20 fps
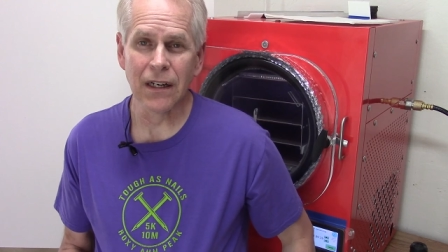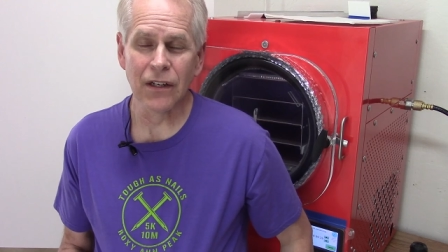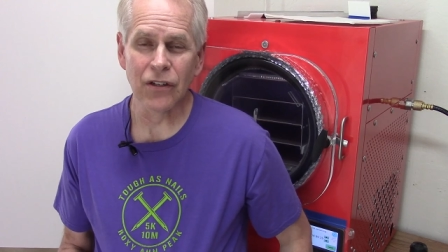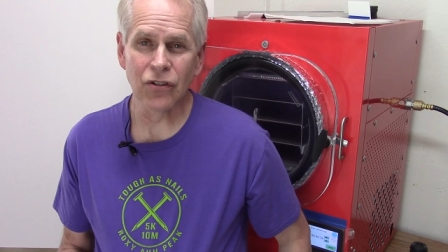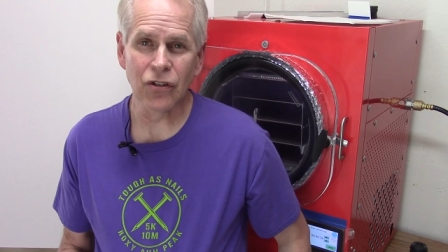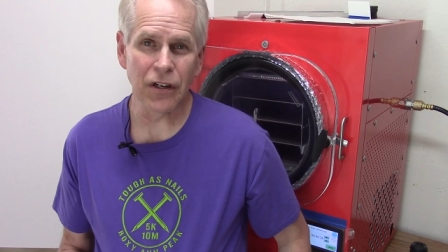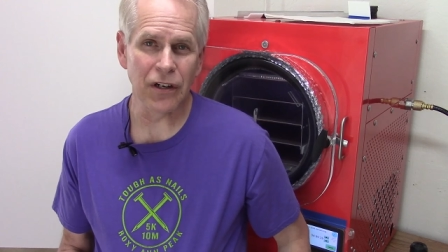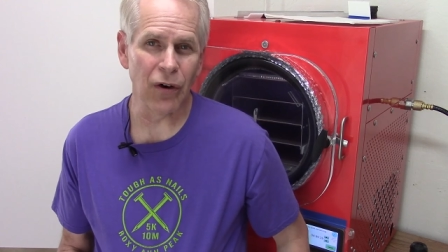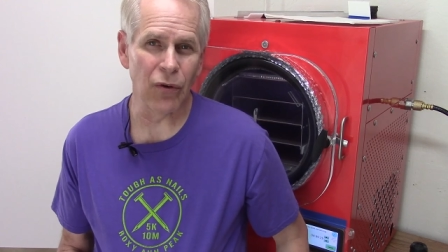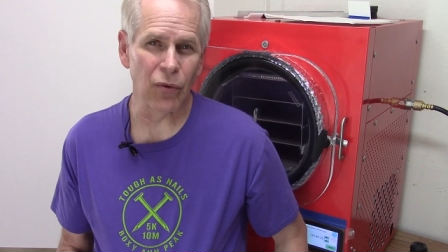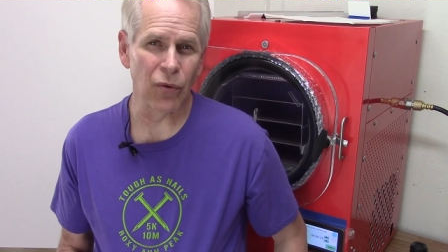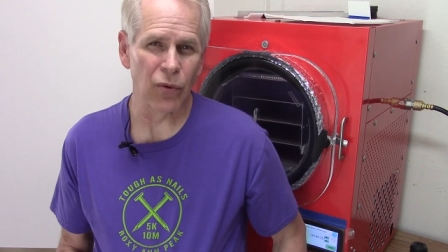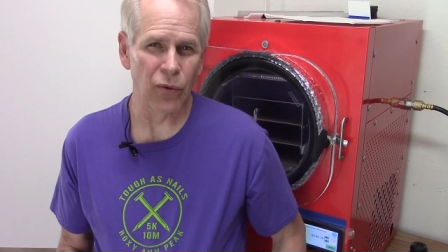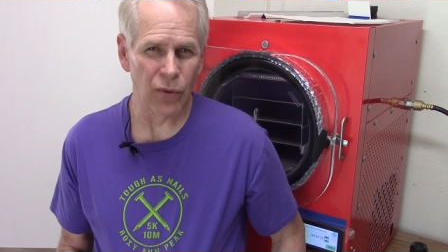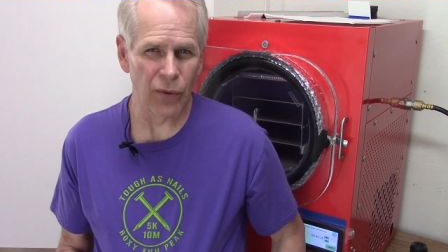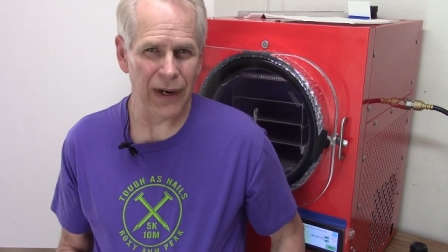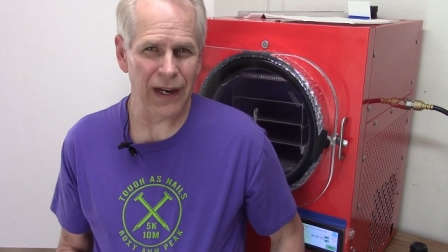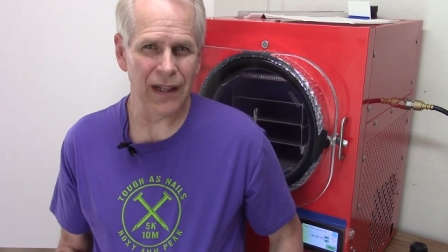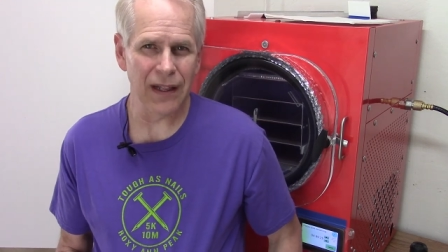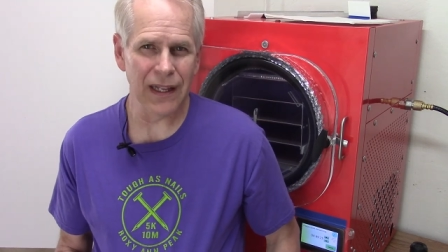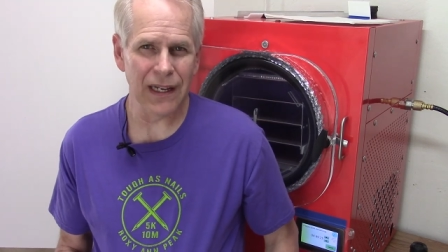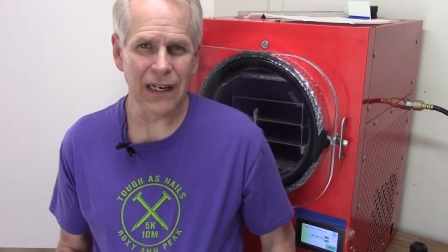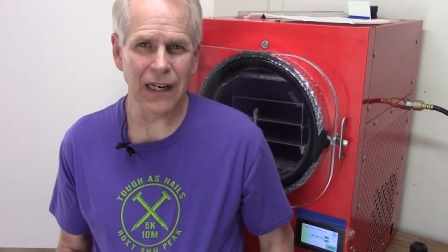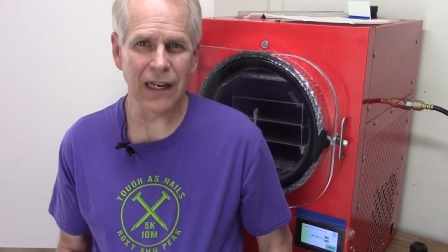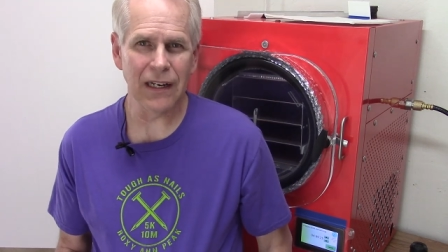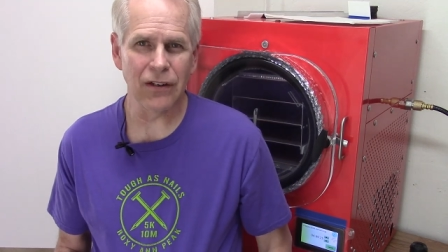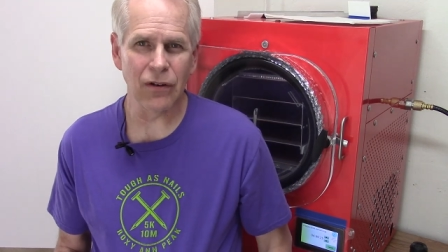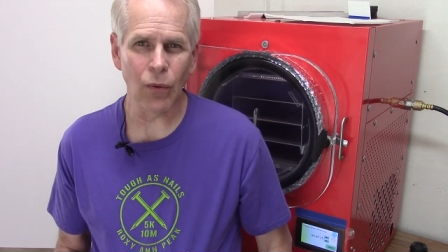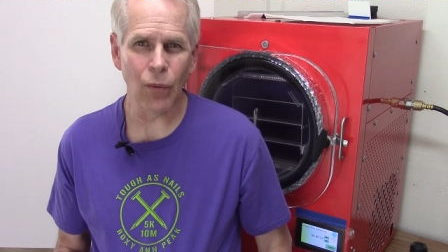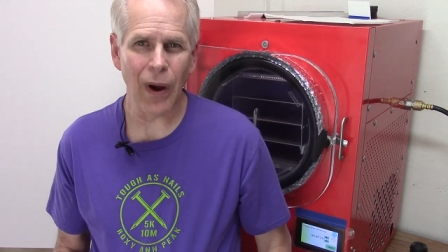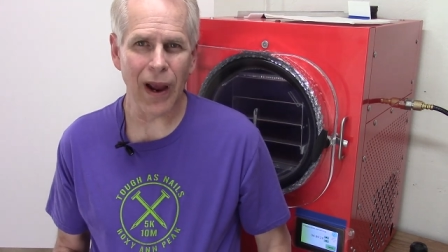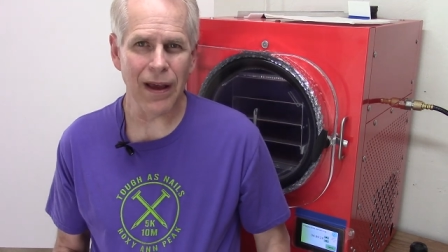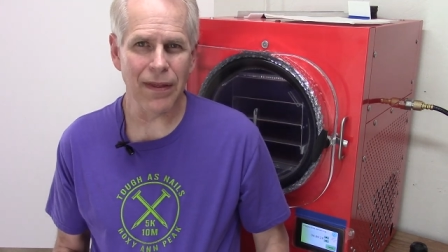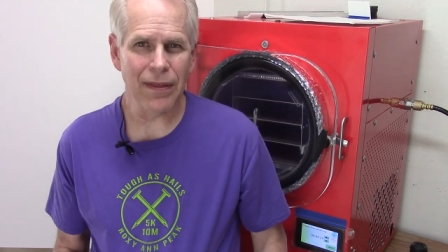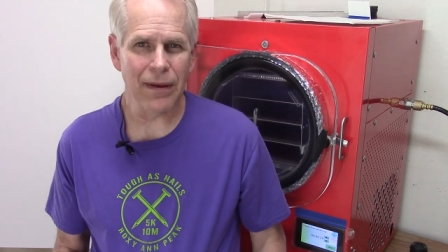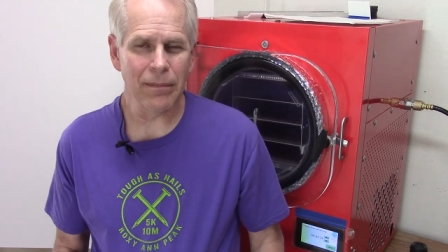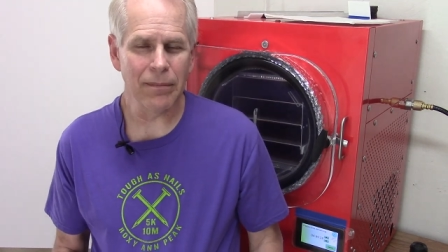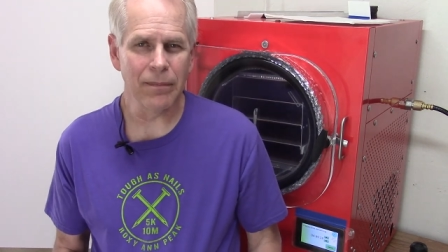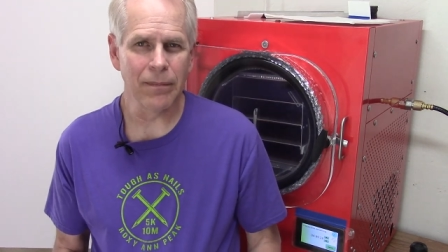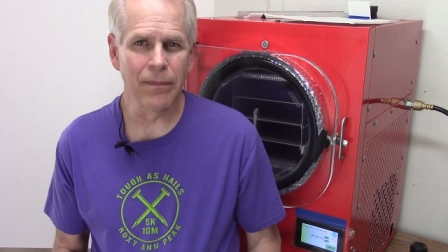So you don't really need to weigh
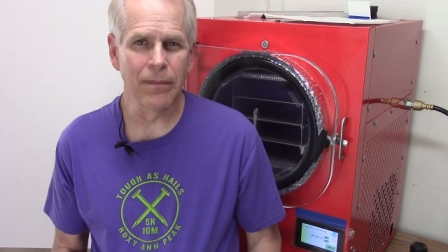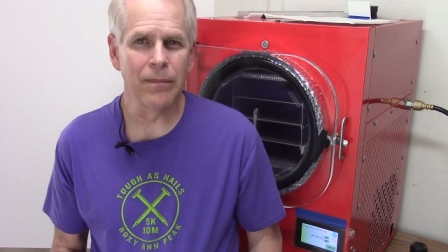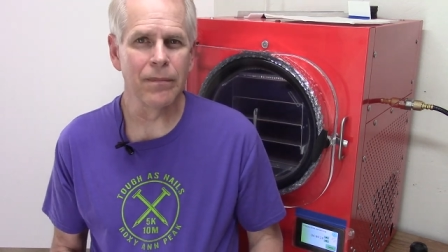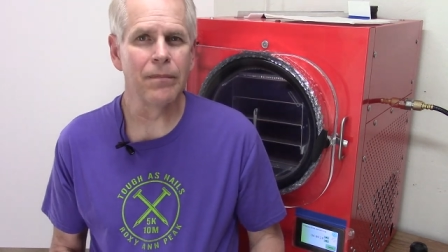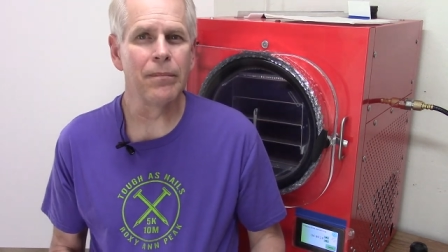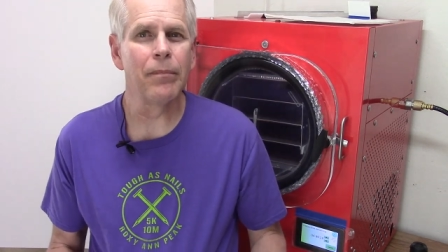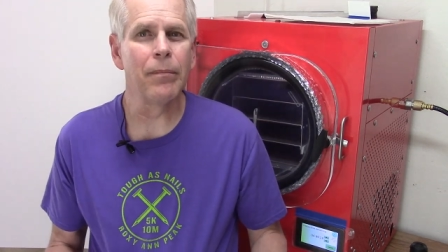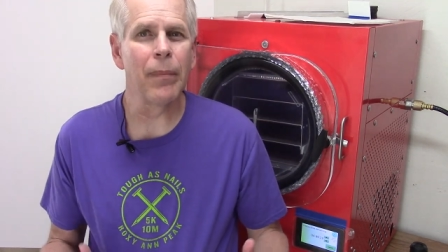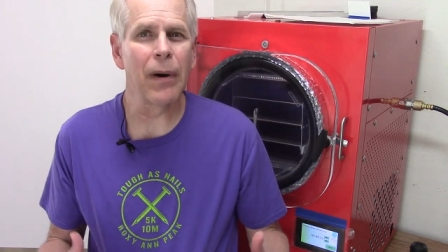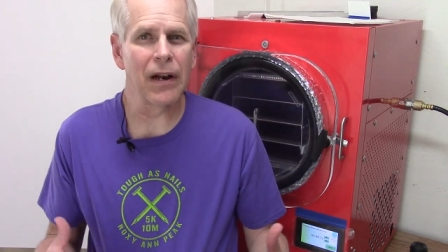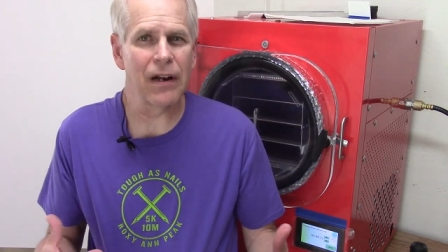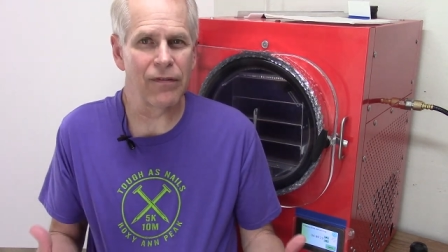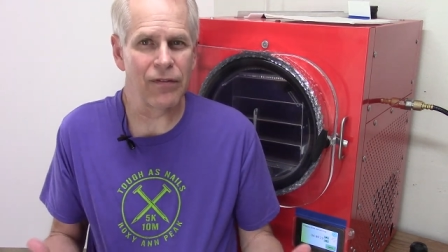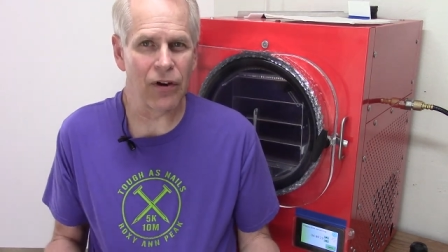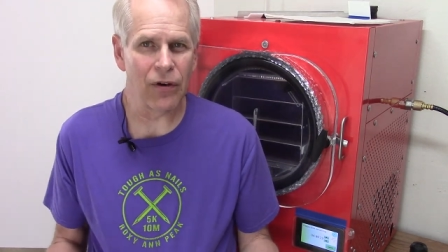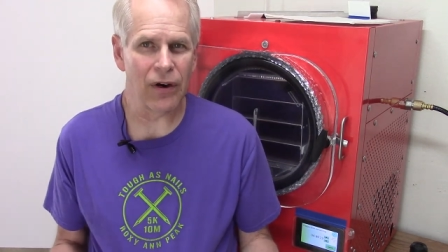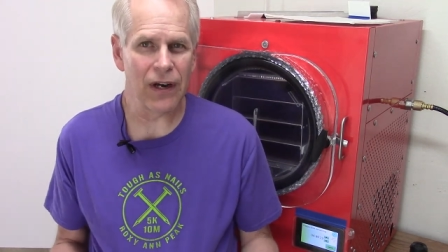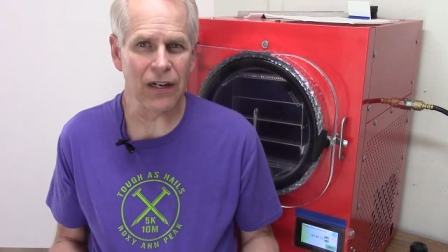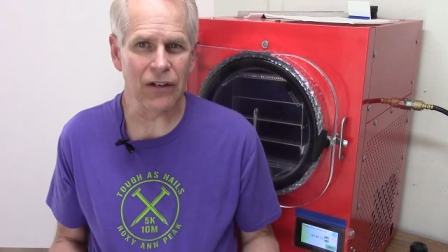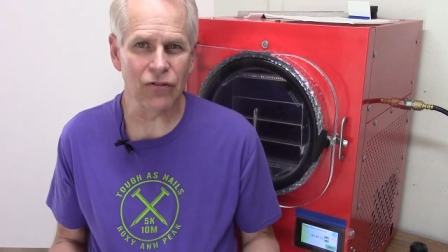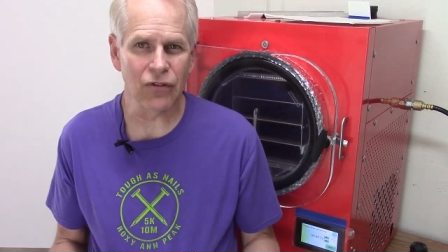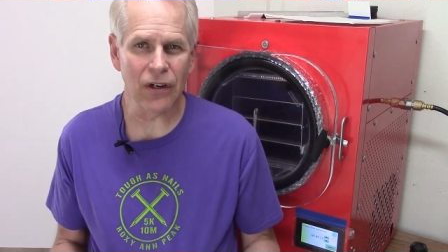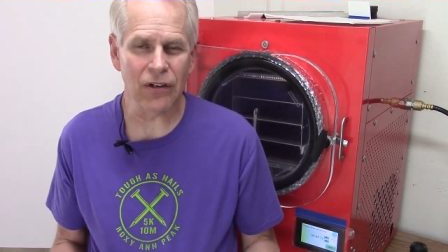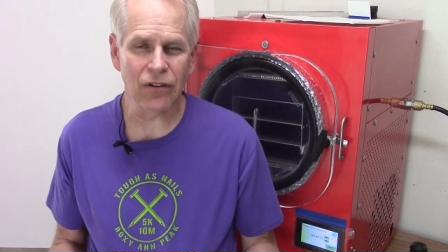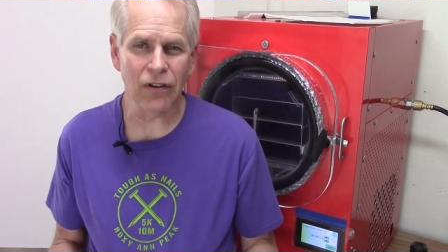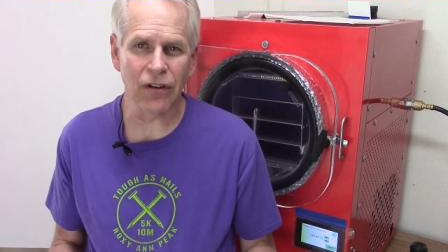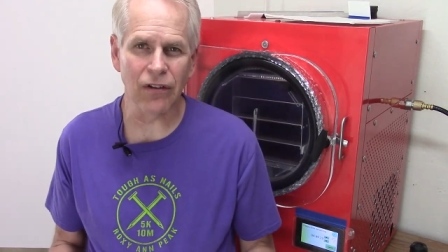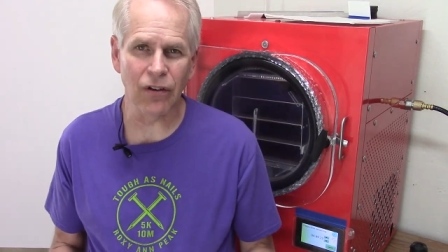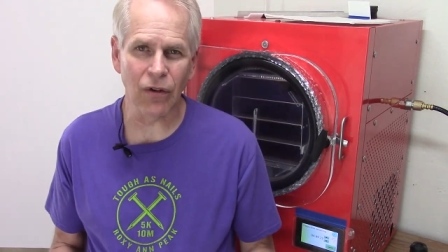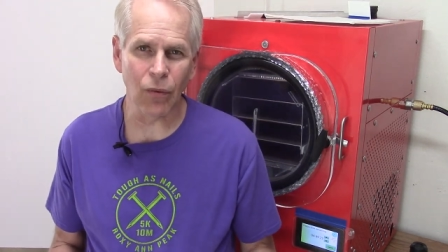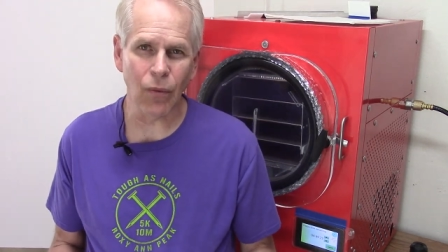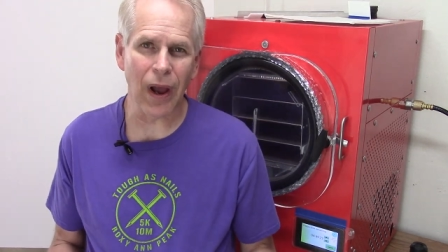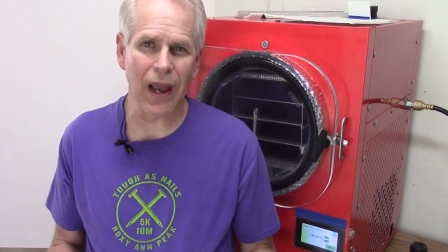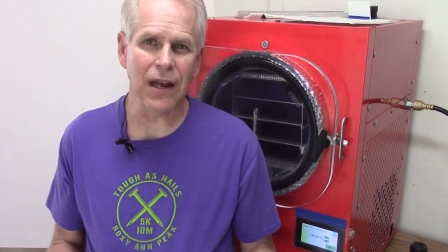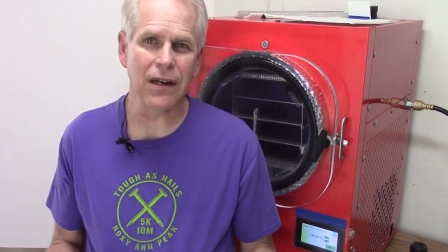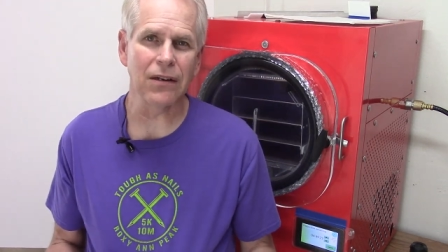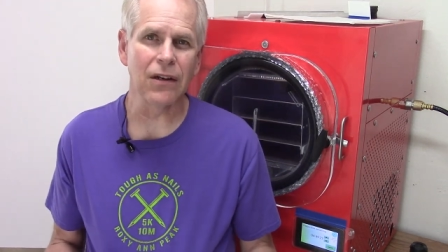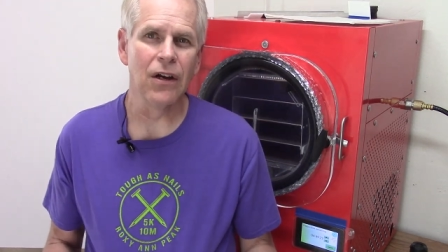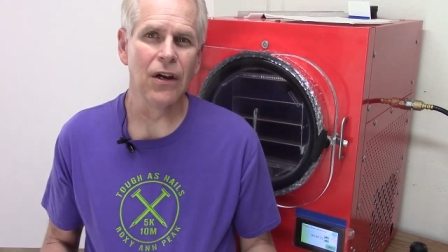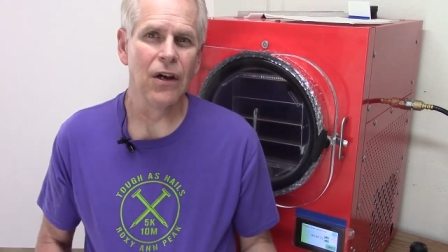them, but if you're interested in the
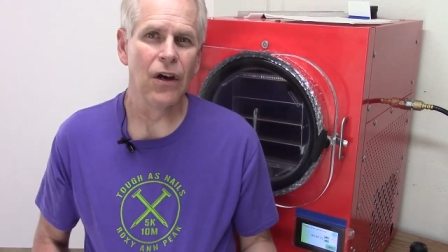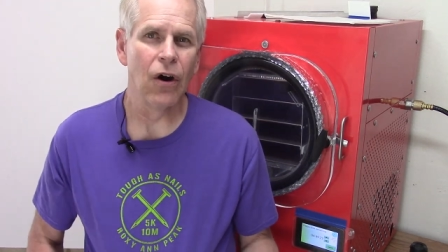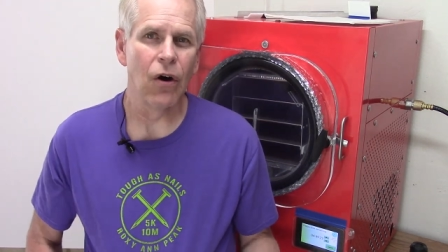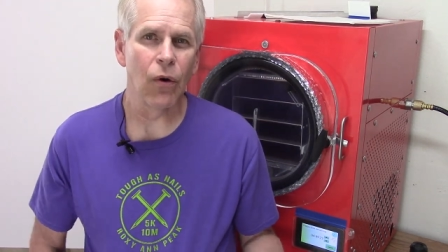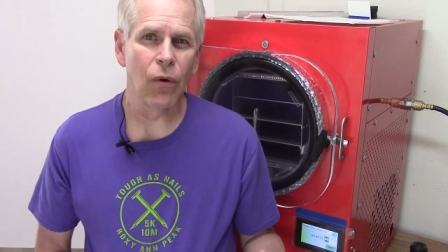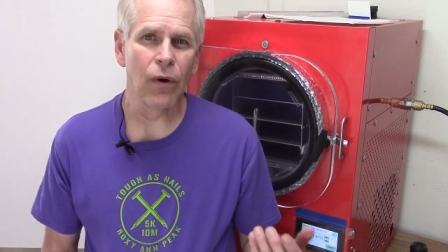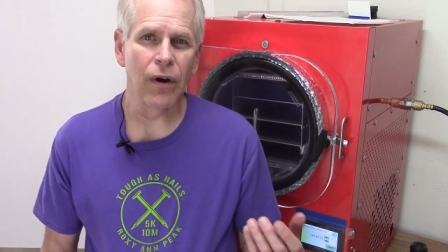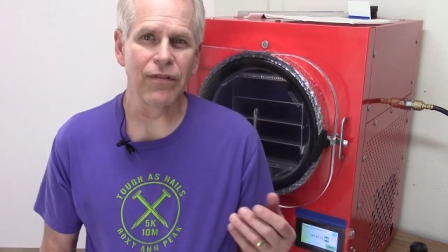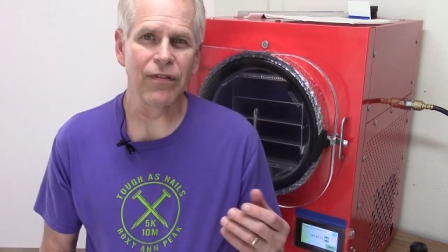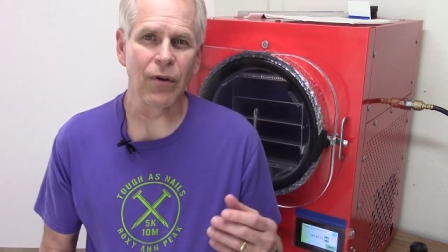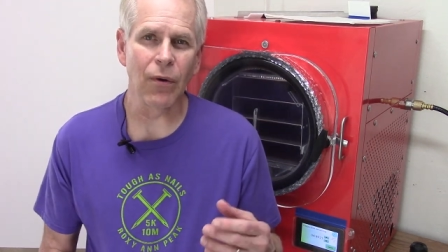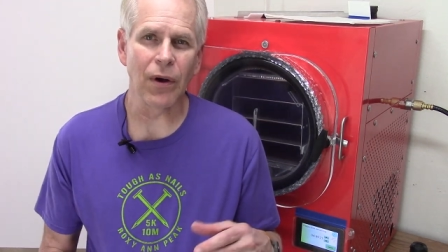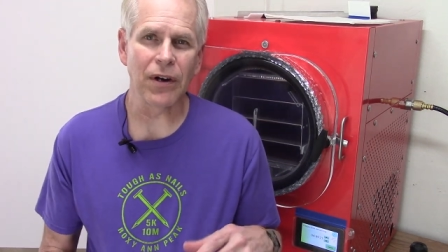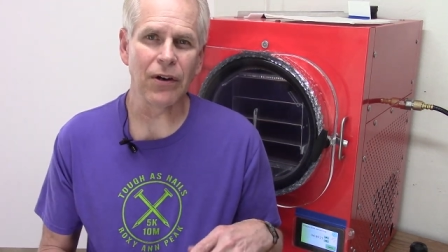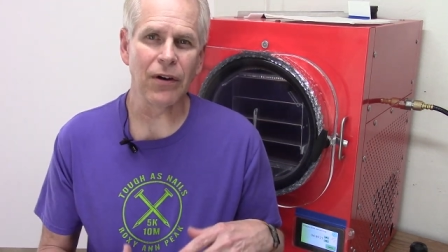weight, or if you want